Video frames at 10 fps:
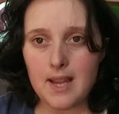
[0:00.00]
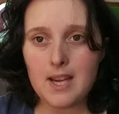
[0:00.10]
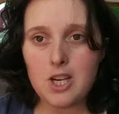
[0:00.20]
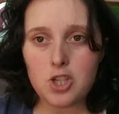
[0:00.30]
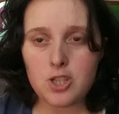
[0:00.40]

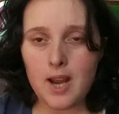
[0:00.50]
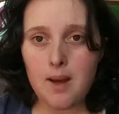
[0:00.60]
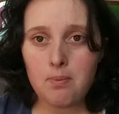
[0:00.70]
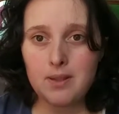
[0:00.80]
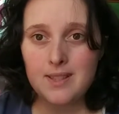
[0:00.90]
8-inch
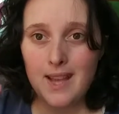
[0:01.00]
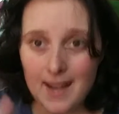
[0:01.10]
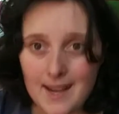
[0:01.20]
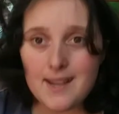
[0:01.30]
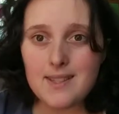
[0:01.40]
tablets,
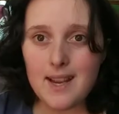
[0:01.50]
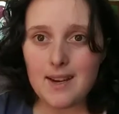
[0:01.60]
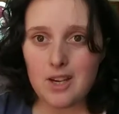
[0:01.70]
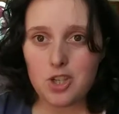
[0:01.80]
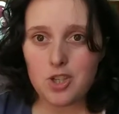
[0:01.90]
and
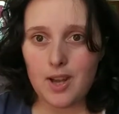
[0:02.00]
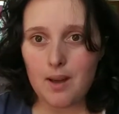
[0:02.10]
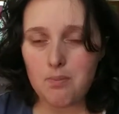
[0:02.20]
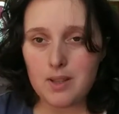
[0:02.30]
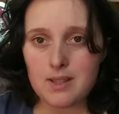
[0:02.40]
10-inch
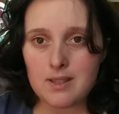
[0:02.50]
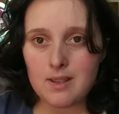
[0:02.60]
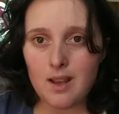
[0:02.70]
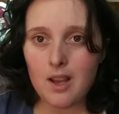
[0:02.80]
tablets.